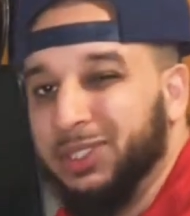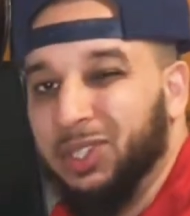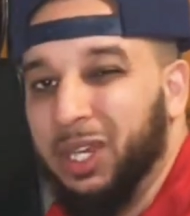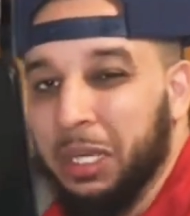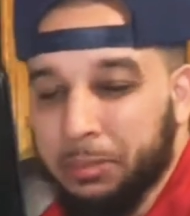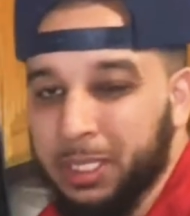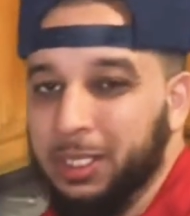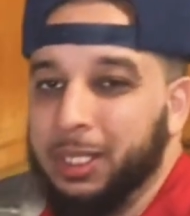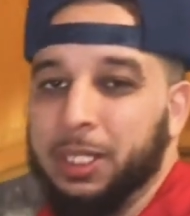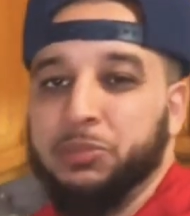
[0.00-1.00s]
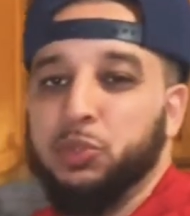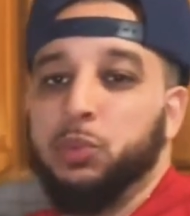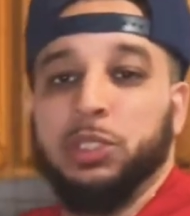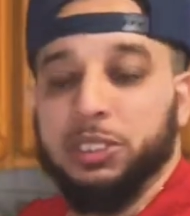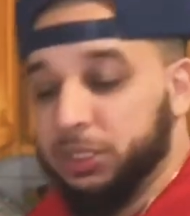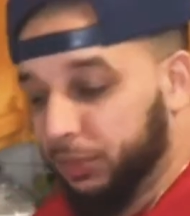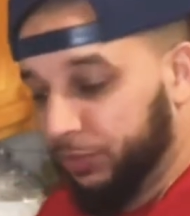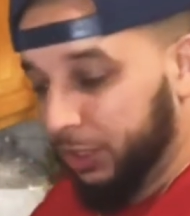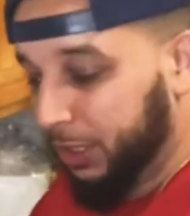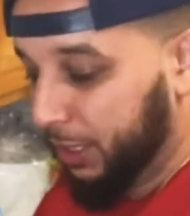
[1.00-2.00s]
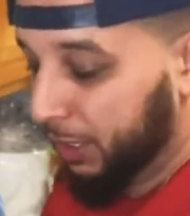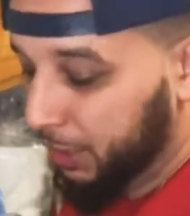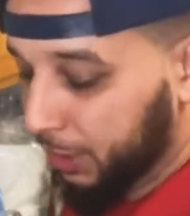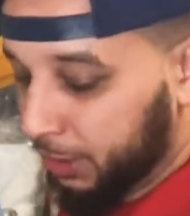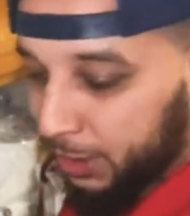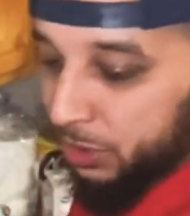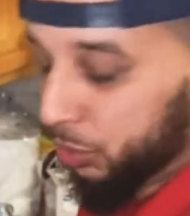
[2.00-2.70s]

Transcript: on how many limes you want and stuff like that. That's